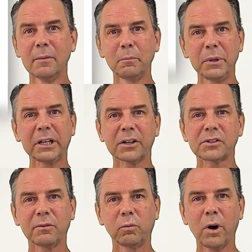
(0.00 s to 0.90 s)

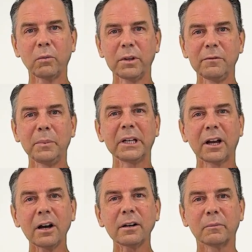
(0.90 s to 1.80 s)
because of what we've
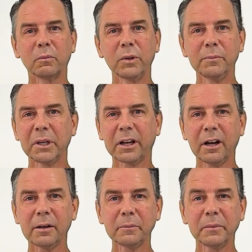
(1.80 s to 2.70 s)
become. We've
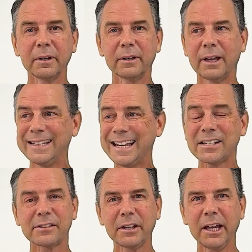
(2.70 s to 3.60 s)
become a
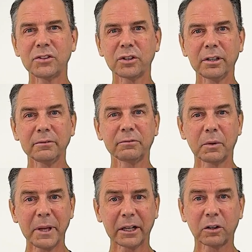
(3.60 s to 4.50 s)
destination for
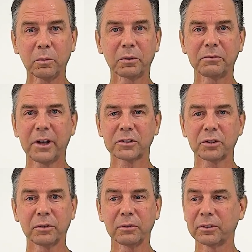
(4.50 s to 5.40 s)
medical
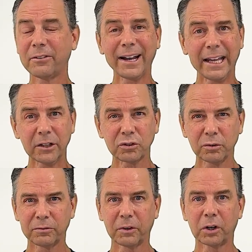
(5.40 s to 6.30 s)
professionals,
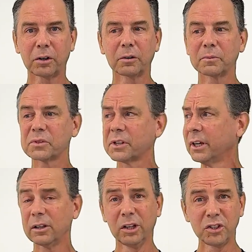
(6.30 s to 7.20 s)
financial firms,
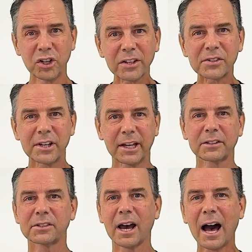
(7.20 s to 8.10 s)

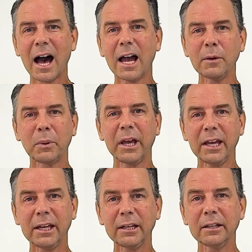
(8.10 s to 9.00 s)
logistics,
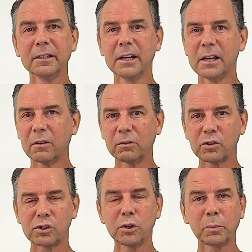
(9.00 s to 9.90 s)
high-paying,
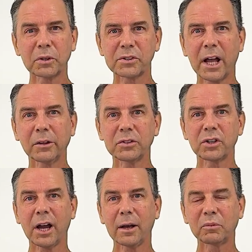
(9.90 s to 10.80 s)
super solid
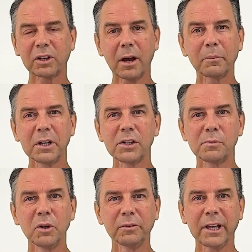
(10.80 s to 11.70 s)
jobs, companies
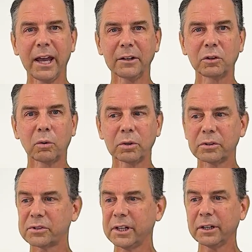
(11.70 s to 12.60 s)
moving
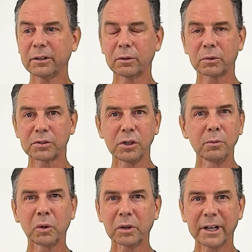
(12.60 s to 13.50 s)
headquarters here. There were 2
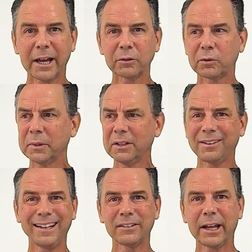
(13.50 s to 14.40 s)
more announcements.
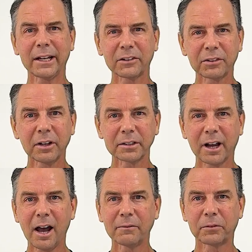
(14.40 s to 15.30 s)
The Atlantic Sun
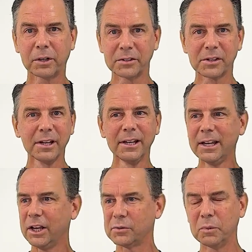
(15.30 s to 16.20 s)
Conference
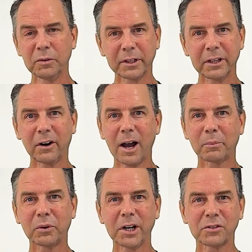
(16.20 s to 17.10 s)
is moving their
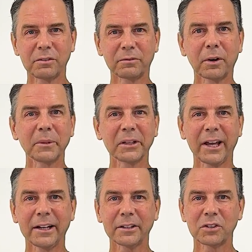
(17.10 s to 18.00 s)
operation from
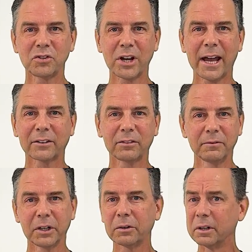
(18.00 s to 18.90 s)
Atlanta to
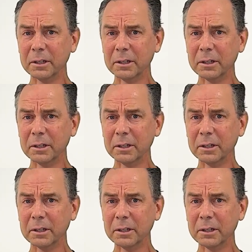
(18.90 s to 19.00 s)
Jacksonville.